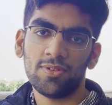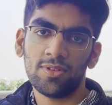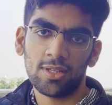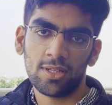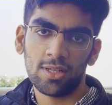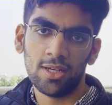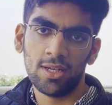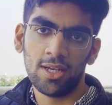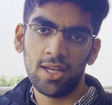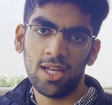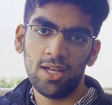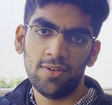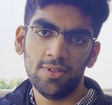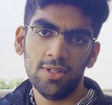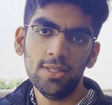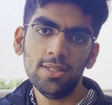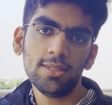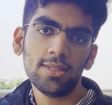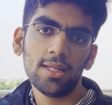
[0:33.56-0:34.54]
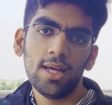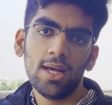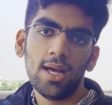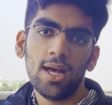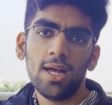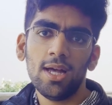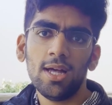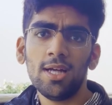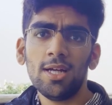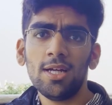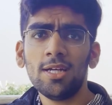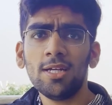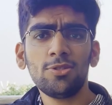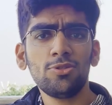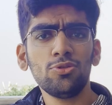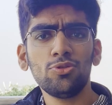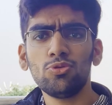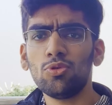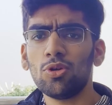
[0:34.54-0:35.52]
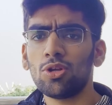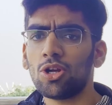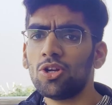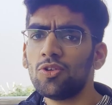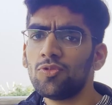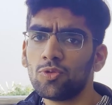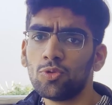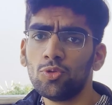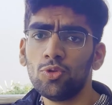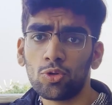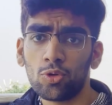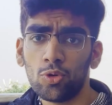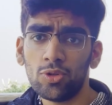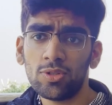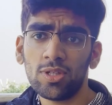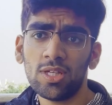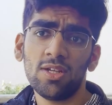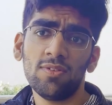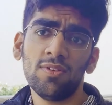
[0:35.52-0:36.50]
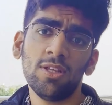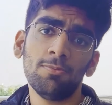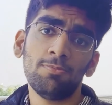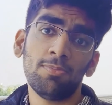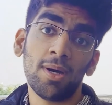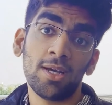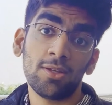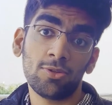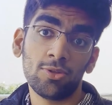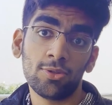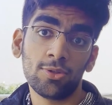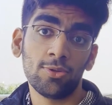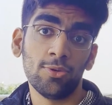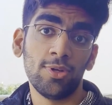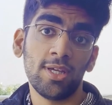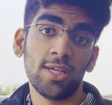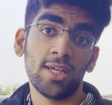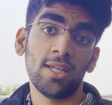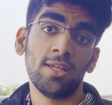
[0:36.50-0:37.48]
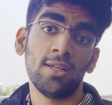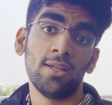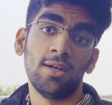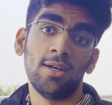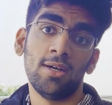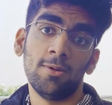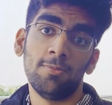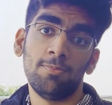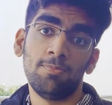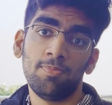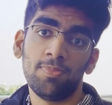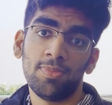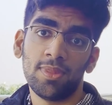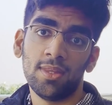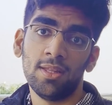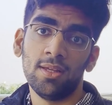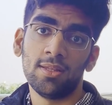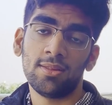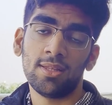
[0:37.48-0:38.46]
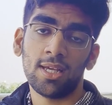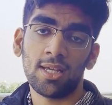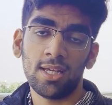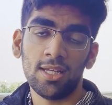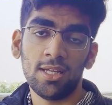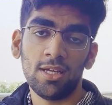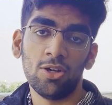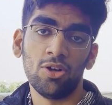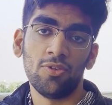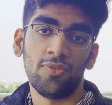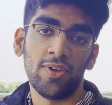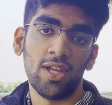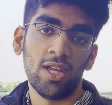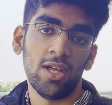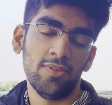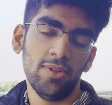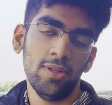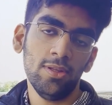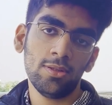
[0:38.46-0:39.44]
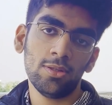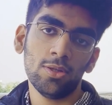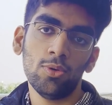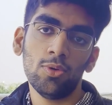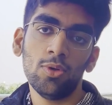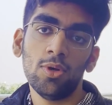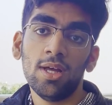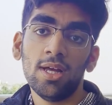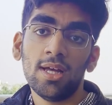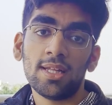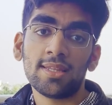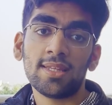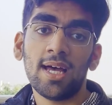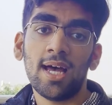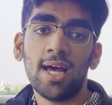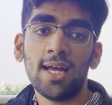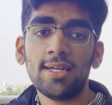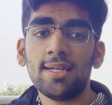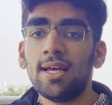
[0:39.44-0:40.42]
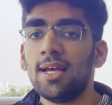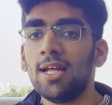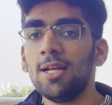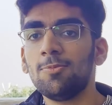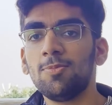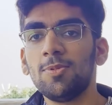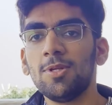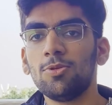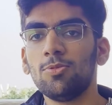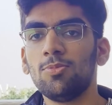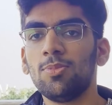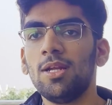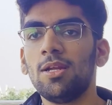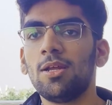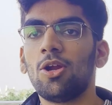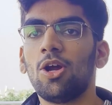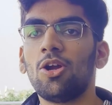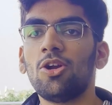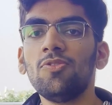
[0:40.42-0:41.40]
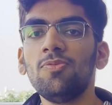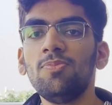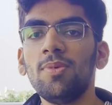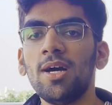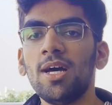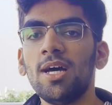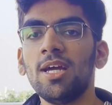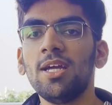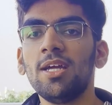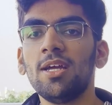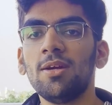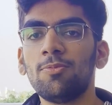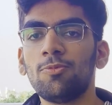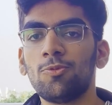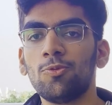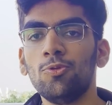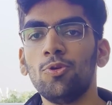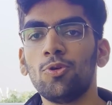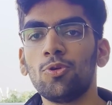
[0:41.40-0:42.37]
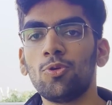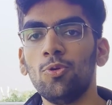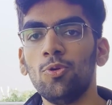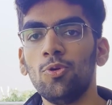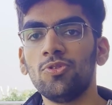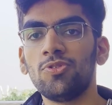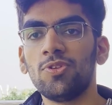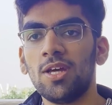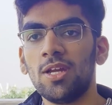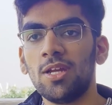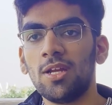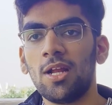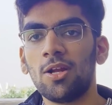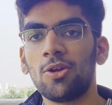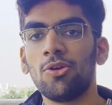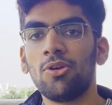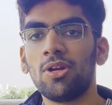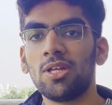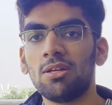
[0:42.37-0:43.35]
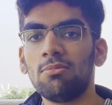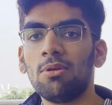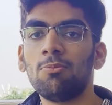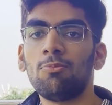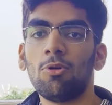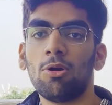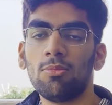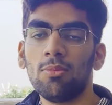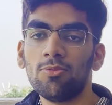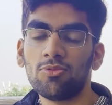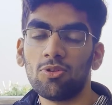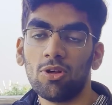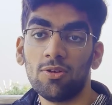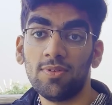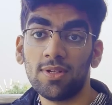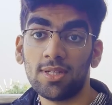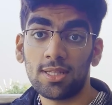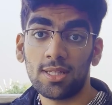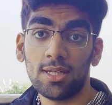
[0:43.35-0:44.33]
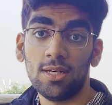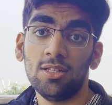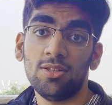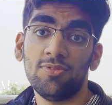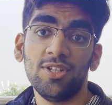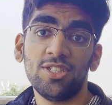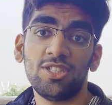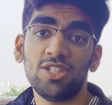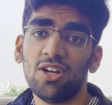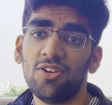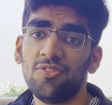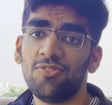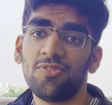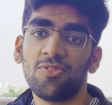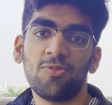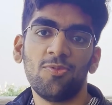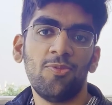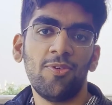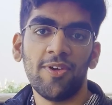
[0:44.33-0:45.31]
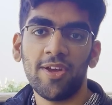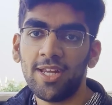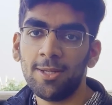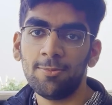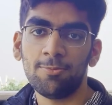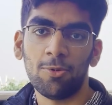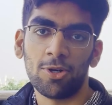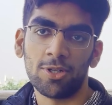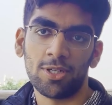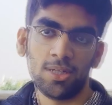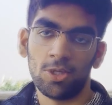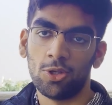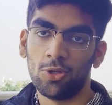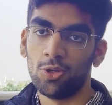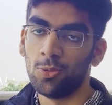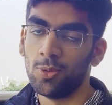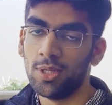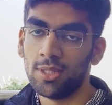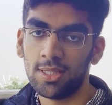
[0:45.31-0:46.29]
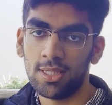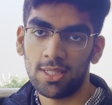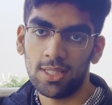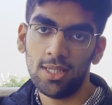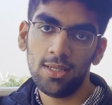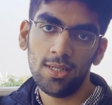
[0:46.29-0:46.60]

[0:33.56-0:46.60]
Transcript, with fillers: A-levels, I had to do a lot of pseudo codes and even the Python coding in uh, the second year of A levels. So that helped me to build a lot of my pseudo codes and algorithm and problem solving skills, which are very important in university.